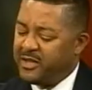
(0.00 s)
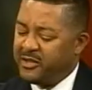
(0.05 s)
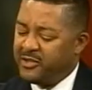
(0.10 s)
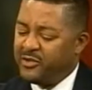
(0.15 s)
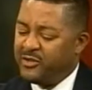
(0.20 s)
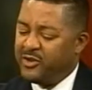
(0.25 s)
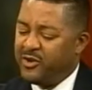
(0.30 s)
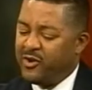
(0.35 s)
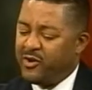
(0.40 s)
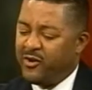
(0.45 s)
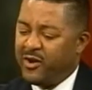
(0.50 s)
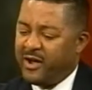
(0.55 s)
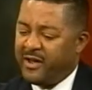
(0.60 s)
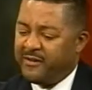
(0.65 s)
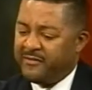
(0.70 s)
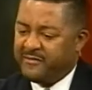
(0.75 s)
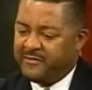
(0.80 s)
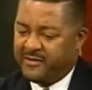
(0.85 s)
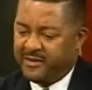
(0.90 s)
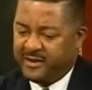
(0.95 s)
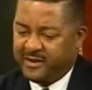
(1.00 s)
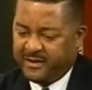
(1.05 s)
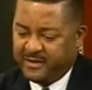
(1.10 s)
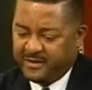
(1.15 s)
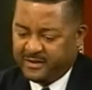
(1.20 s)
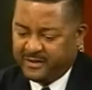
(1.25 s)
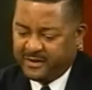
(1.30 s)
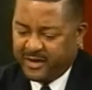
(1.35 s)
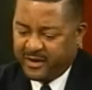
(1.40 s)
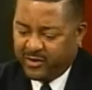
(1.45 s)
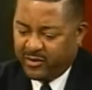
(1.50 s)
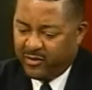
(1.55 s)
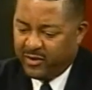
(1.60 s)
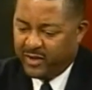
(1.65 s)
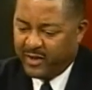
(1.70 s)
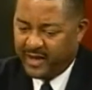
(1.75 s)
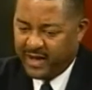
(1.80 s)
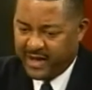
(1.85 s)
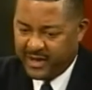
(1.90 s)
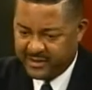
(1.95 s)
Now, you know, I've not
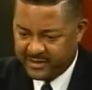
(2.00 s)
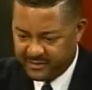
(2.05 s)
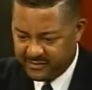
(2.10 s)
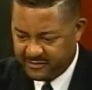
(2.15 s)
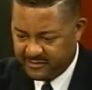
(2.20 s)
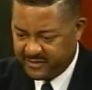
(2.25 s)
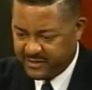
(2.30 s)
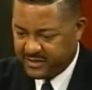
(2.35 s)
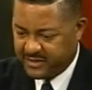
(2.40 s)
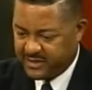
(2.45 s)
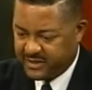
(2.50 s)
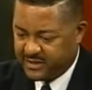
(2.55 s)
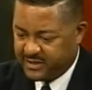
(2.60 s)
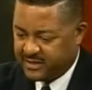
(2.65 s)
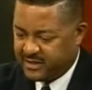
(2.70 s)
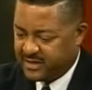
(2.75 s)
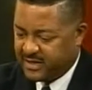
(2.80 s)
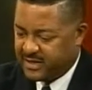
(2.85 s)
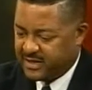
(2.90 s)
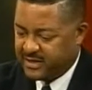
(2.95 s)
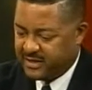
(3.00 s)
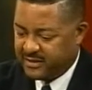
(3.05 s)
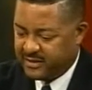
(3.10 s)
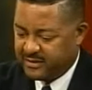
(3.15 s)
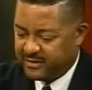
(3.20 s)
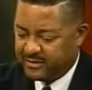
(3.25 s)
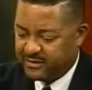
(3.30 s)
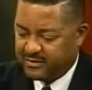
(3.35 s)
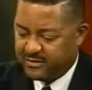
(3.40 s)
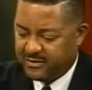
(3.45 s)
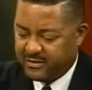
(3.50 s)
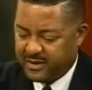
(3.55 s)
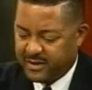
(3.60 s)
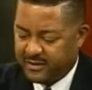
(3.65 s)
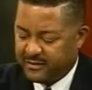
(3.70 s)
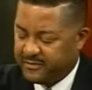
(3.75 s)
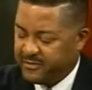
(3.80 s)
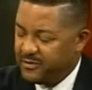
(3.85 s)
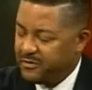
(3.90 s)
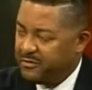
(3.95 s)
only had to visit
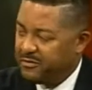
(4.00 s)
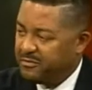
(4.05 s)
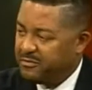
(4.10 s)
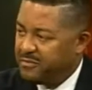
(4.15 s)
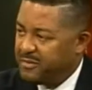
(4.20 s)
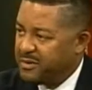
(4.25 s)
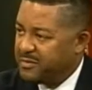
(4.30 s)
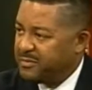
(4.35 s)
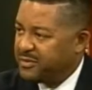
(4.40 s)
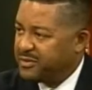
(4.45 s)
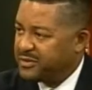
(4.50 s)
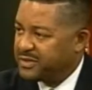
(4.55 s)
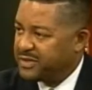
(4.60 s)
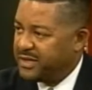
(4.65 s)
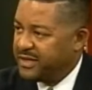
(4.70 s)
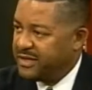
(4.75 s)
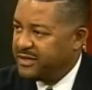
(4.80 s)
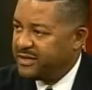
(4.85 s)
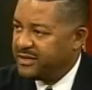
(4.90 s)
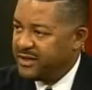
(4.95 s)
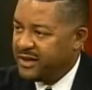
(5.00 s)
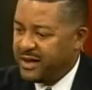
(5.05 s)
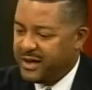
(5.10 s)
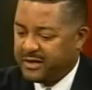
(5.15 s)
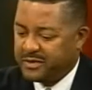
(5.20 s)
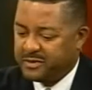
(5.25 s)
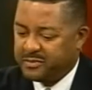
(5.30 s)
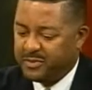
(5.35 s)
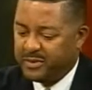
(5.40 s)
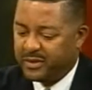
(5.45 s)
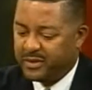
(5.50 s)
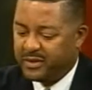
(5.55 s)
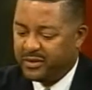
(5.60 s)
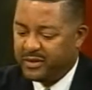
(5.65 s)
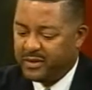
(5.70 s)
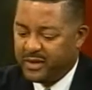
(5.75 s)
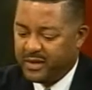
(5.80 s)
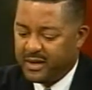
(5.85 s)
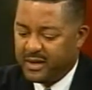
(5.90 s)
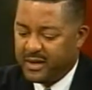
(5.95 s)
quite a few members in the
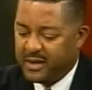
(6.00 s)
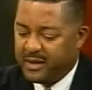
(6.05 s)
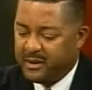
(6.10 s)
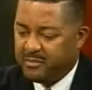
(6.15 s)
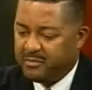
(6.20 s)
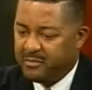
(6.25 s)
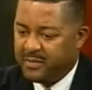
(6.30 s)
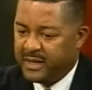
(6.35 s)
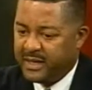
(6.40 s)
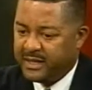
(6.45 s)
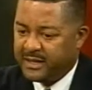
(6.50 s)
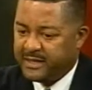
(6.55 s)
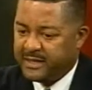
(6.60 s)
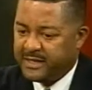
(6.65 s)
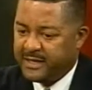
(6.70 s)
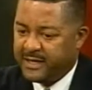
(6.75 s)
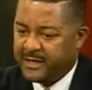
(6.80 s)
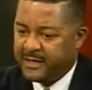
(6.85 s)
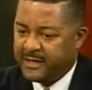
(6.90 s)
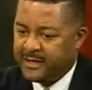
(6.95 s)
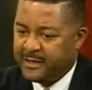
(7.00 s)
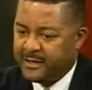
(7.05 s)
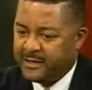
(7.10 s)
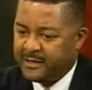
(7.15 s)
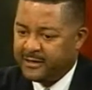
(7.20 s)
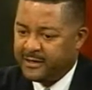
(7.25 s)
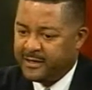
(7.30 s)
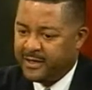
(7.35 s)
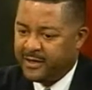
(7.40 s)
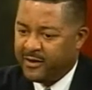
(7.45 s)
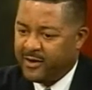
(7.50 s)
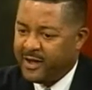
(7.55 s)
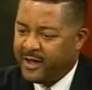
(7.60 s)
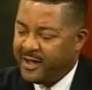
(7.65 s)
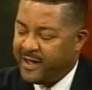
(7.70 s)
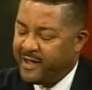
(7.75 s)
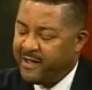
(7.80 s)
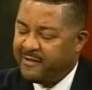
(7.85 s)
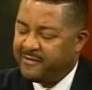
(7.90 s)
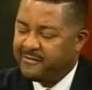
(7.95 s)
hospital, but you
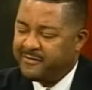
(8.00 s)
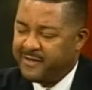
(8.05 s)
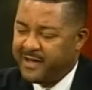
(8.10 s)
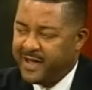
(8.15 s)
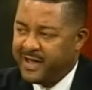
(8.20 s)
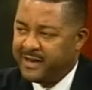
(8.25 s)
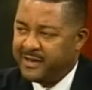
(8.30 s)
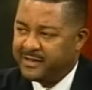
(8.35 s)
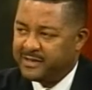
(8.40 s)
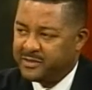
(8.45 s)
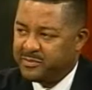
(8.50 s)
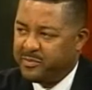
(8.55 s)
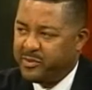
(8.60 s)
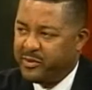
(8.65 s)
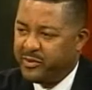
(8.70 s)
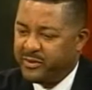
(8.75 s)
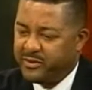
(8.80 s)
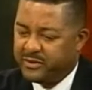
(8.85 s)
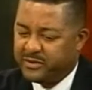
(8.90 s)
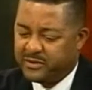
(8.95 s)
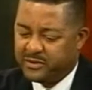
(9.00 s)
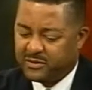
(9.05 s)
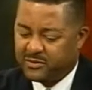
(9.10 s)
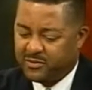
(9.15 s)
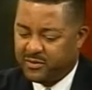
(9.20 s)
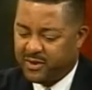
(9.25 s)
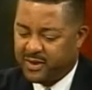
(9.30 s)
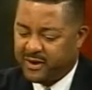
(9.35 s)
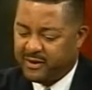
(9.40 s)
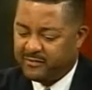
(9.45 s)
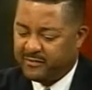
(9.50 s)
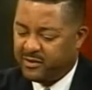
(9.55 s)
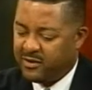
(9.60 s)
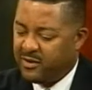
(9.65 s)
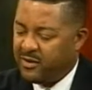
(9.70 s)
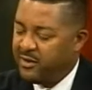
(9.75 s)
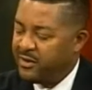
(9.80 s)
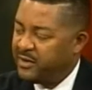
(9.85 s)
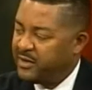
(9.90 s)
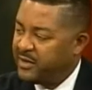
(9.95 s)
know, I have had experiences where
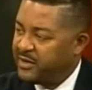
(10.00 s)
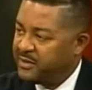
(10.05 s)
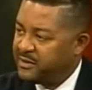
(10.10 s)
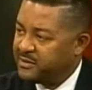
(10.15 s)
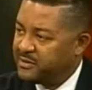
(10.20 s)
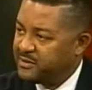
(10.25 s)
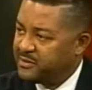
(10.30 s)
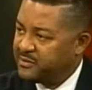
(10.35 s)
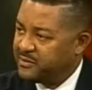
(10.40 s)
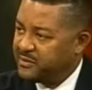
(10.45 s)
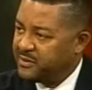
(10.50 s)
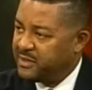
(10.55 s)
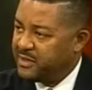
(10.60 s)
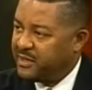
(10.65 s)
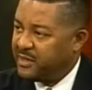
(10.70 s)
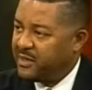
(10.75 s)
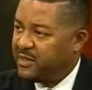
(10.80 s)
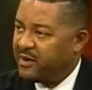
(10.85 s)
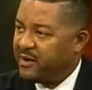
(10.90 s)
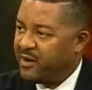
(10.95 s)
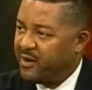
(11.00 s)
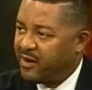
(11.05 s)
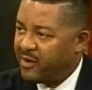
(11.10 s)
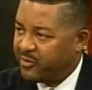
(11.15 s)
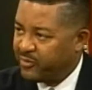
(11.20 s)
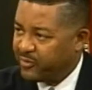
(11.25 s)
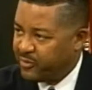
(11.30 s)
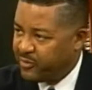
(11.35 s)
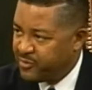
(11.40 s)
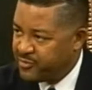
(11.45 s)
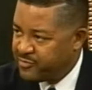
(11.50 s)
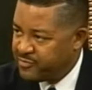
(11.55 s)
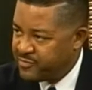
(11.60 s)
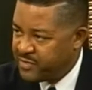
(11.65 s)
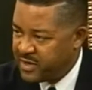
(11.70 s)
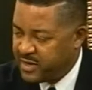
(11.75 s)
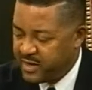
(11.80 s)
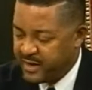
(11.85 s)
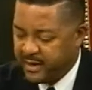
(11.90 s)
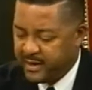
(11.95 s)
I've gone into the ER
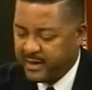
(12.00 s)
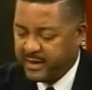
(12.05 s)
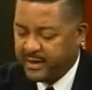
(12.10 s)
room.